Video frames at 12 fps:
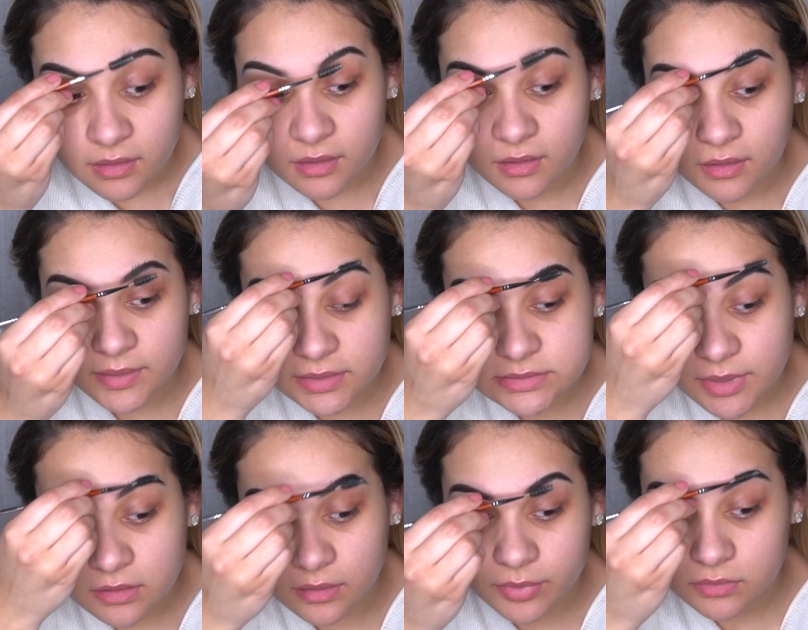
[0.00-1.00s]
And like, it's
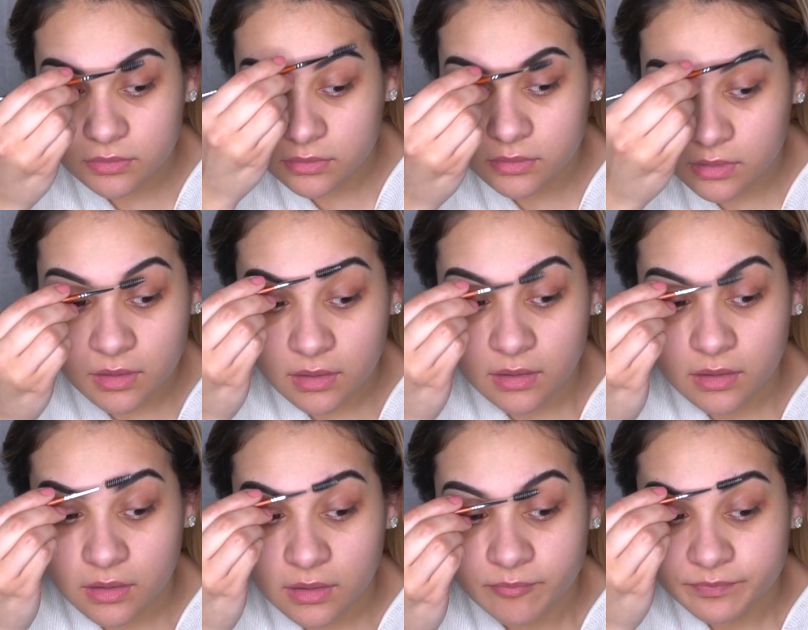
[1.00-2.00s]
makeup.
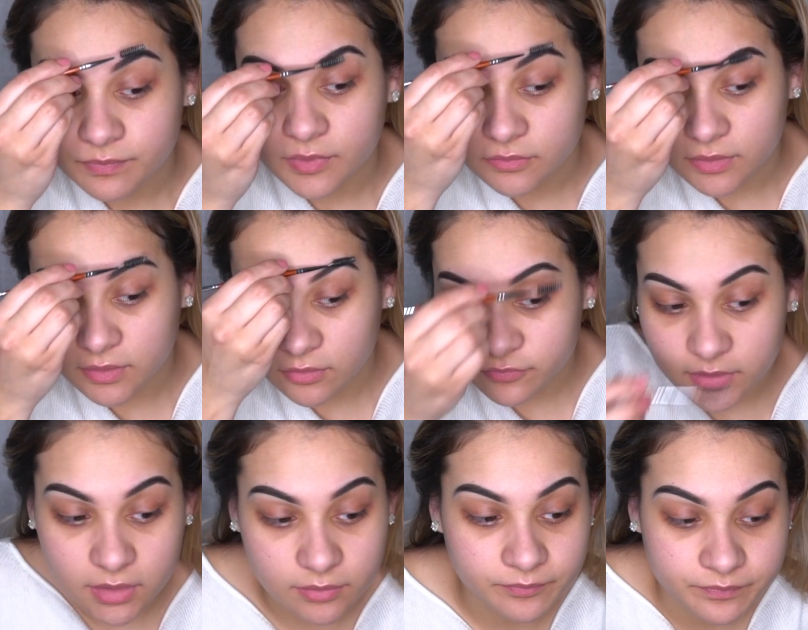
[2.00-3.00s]
So I take it off at
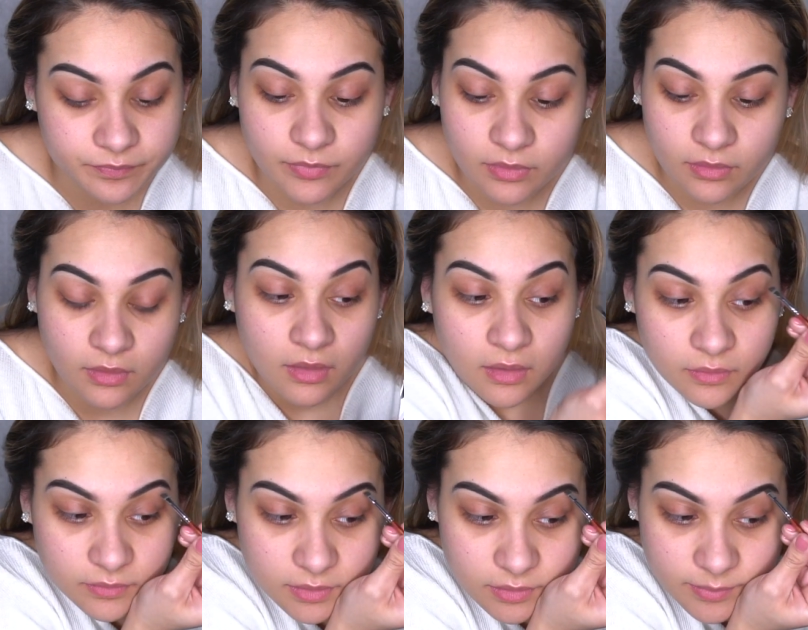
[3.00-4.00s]
night. They're like, oh my
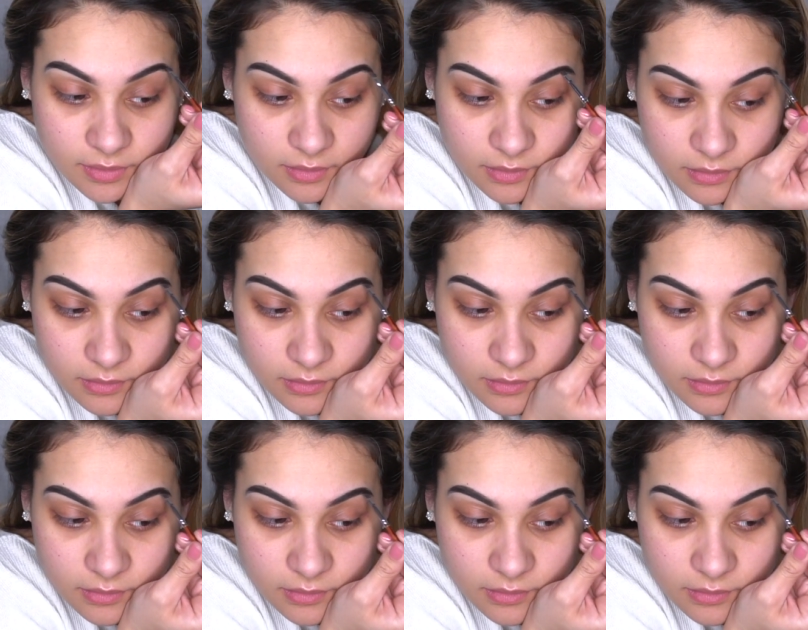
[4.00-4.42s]
god,